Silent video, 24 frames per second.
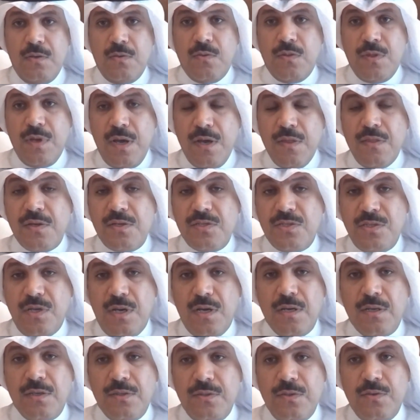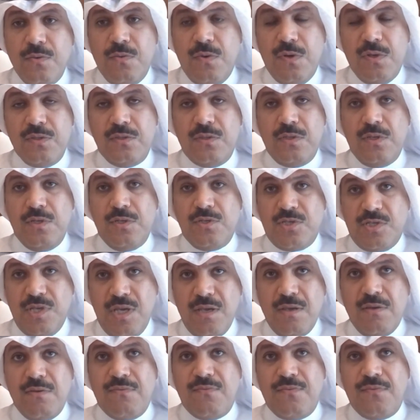On the other side, you want
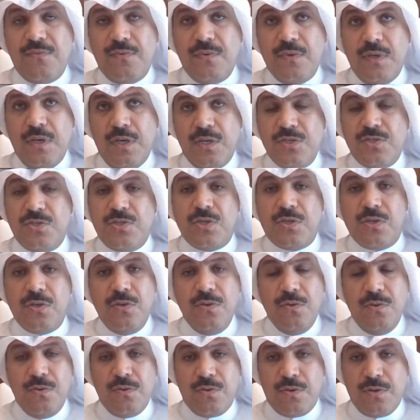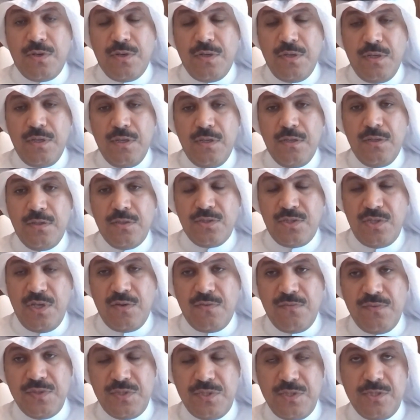safe, and secure
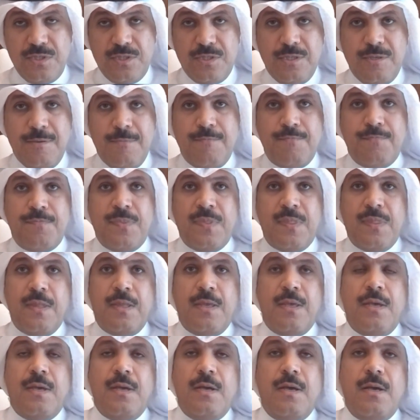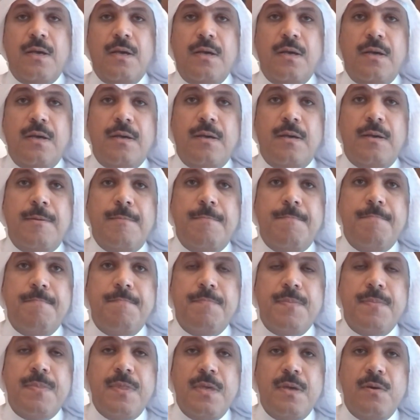services. Um,
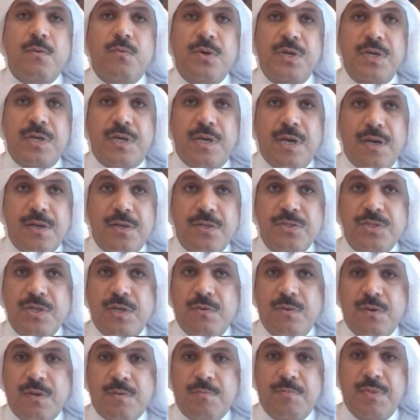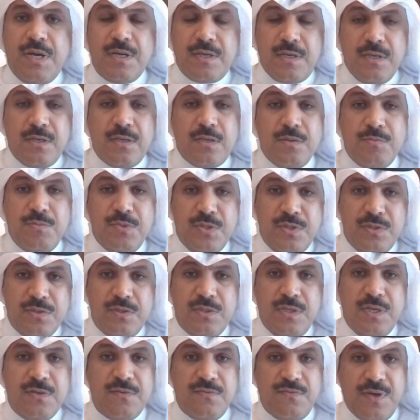we encourage our banking
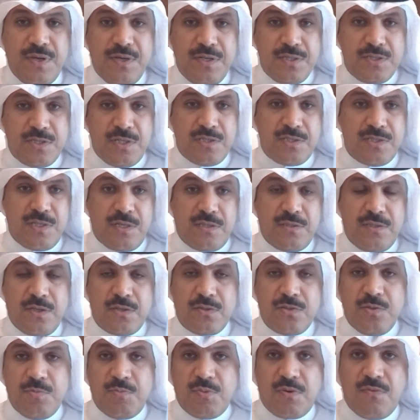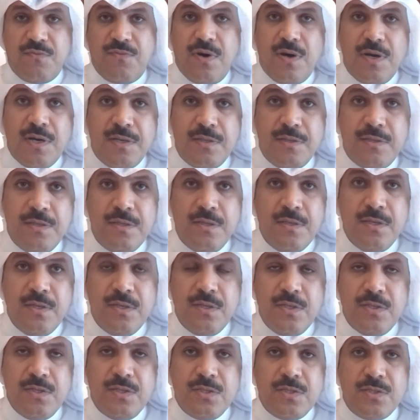community and financial sector to provide
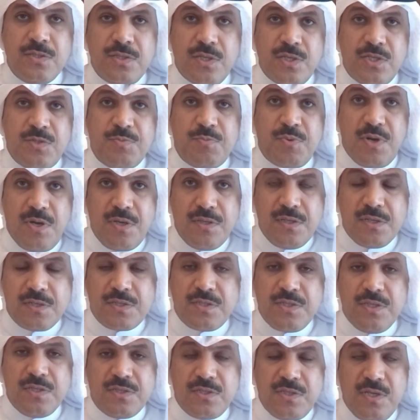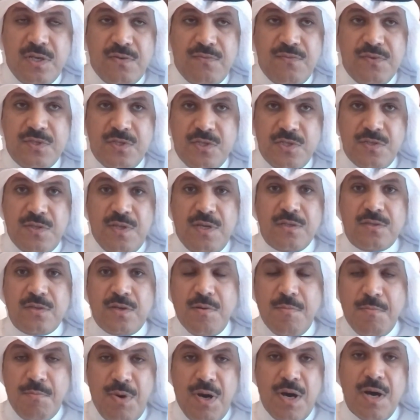such products and services that
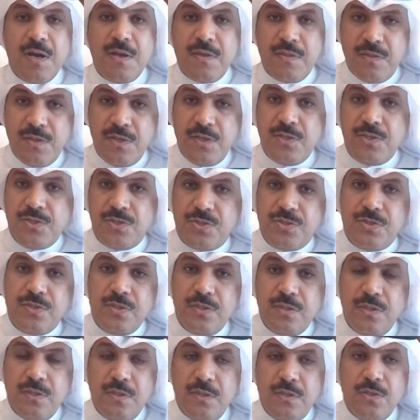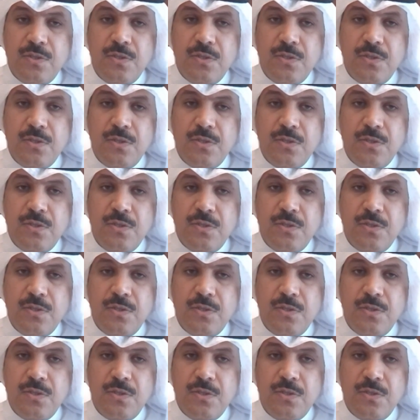combine these